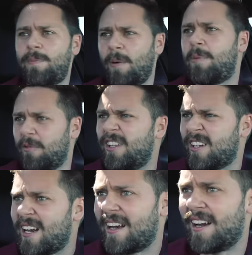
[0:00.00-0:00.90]
it out. They'd probably be really
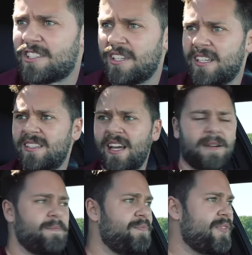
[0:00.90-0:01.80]
good at it, actually.
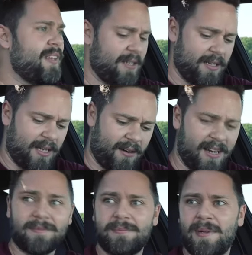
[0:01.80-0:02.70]
Yeah. All
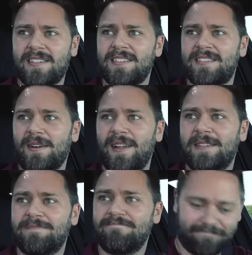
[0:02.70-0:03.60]
right, back to the start
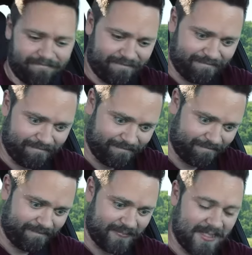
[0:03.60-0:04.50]
line. Rolling
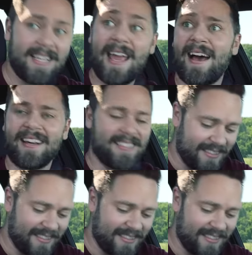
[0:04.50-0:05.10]
race? Yeah.